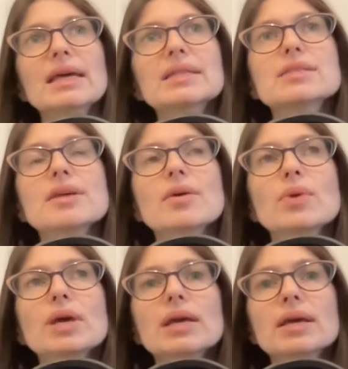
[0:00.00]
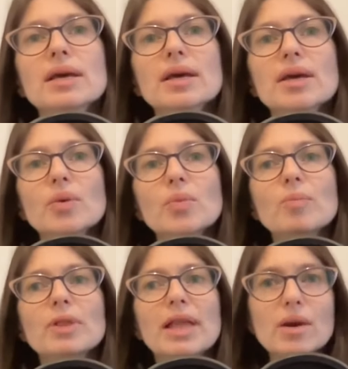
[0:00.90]
And so we we
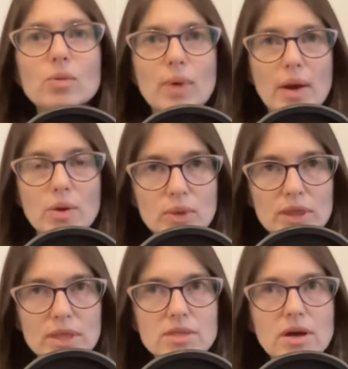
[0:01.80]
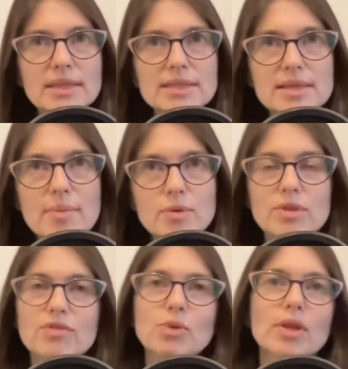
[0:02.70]
played around with this concept
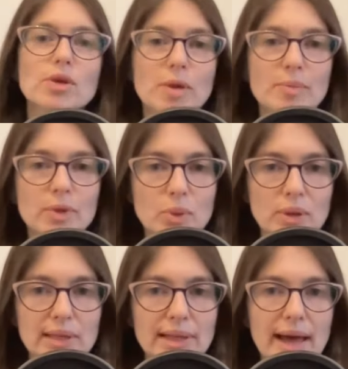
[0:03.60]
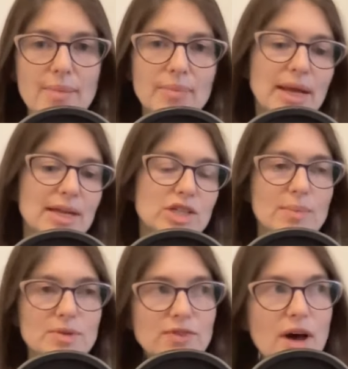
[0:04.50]
with a few other people who were in the lab, like
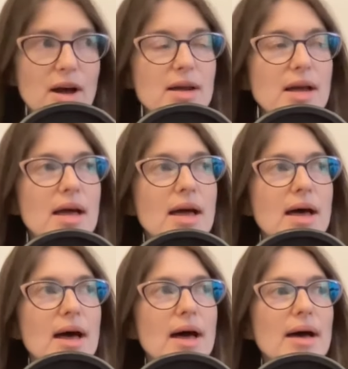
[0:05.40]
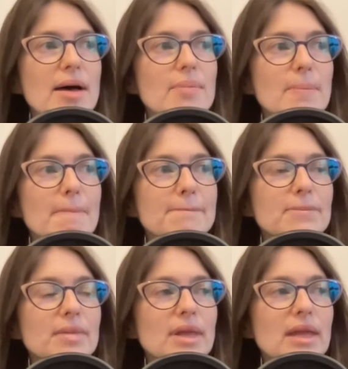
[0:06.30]
James Fung. Um,
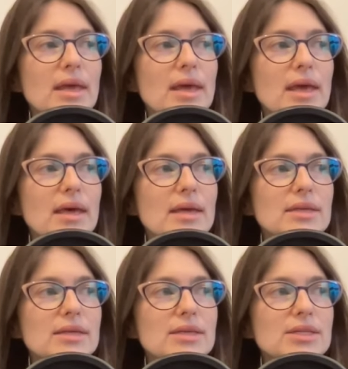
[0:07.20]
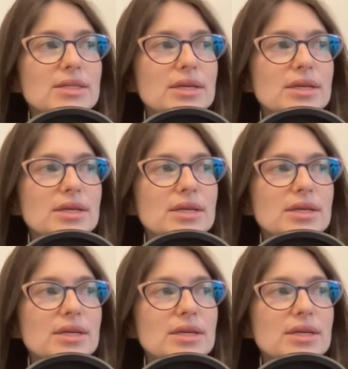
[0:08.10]
and